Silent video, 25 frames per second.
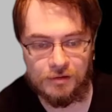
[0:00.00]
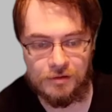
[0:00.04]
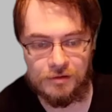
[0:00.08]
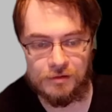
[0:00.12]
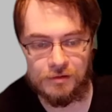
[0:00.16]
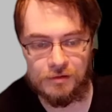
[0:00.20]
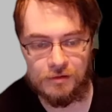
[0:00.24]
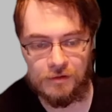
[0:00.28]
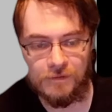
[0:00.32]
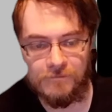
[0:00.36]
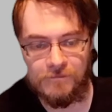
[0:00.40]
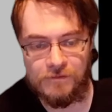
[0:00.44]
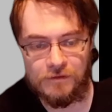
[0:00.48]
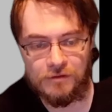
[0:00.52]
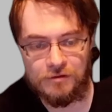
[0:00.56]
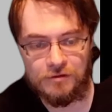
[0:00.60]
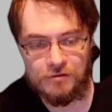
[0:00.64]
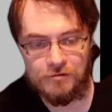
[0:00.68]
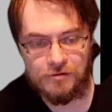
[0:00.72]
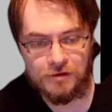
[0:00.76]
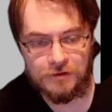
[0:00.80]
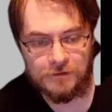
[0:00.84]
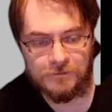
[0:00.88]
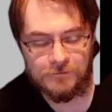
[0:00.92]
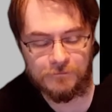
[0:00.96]
under
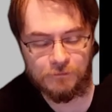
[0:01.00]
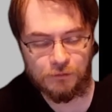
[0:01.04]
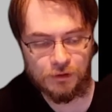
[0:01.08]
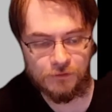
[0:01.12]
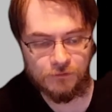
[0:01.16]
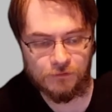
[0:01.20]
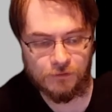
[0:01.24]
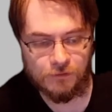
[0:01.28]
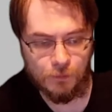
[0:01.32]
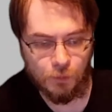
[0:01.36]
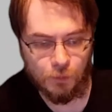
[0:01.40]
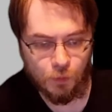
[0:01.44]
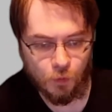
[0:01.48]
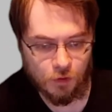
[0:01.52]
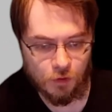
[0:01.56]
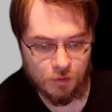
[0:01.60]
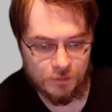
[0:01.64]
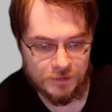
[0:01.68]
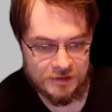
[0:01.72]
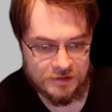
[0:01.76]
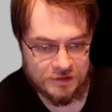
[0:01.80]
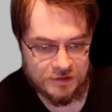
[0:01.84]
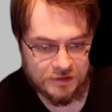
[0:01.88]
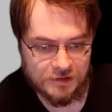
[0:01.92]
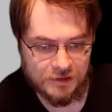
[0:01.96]
serious threat from warming
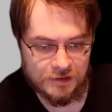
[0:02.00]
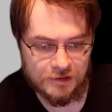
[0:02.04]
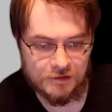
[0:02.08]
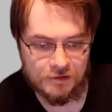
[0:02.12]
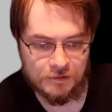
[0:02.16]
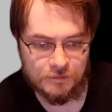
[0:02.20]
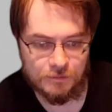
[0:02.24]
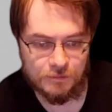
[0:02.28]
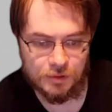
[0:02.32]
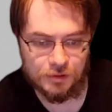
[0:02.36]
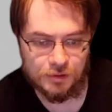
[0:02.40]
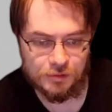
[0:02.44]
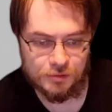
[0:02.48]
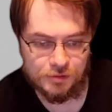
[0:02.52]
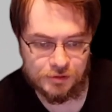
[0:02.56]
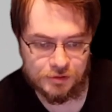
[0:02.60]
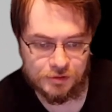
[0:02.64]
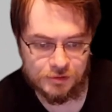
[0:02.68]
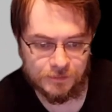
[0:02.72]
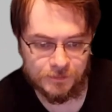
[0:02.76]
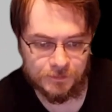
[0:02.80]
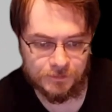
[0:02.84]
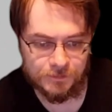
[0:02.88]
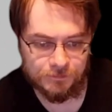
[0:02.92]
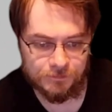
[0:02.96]
seas and pollution.